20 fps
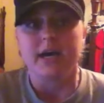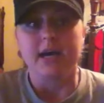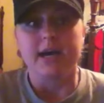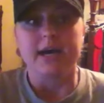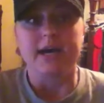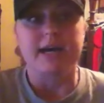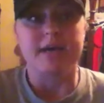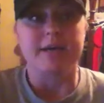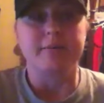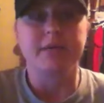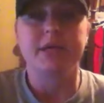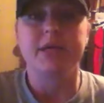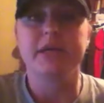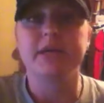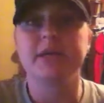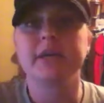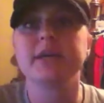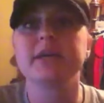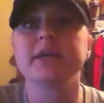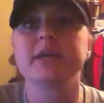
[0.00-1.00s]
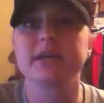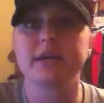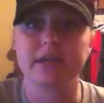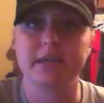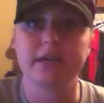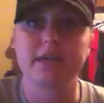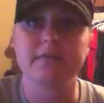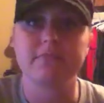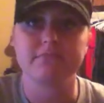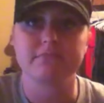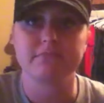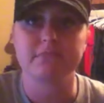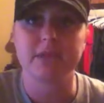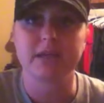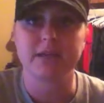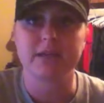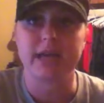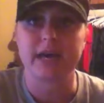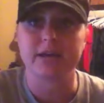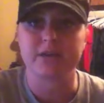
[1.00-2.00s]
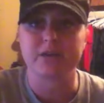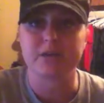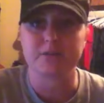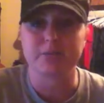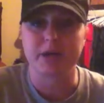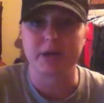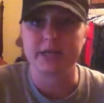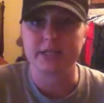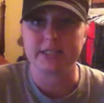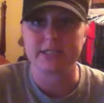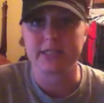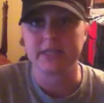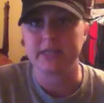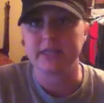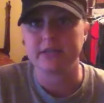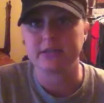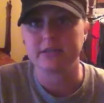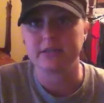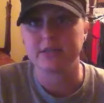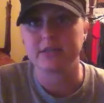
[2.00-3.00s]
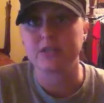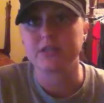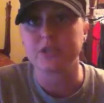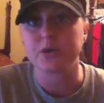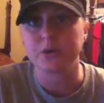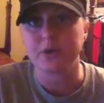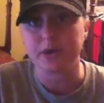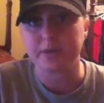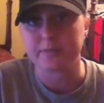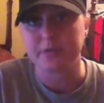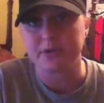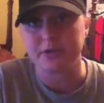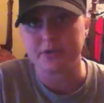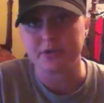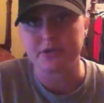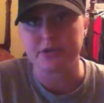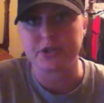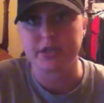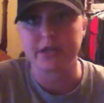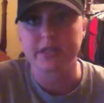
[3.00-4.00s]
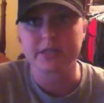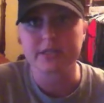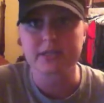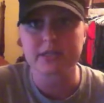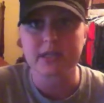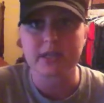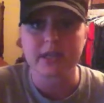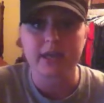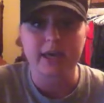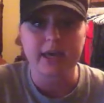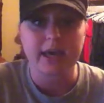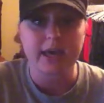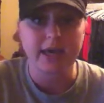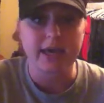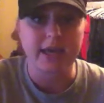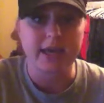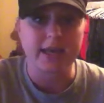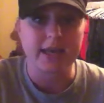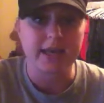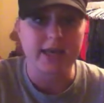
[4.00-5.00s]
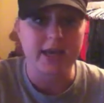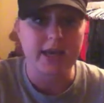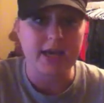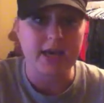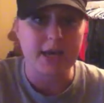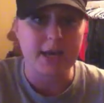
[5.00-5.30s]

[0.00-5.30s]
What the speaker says: allows your body to soak up the nutrients. And